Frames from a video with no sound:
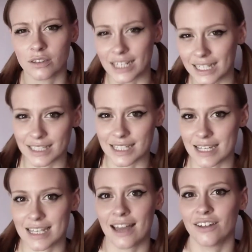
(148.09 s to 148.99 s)
the little
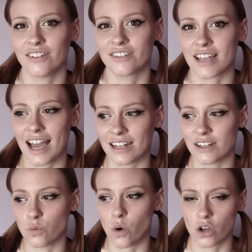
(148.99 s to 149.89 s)
details
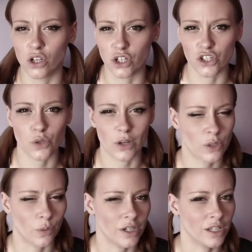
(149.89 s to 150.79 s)
and what colours you
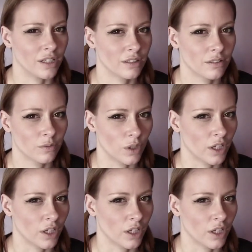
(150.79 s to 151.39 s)
actually want to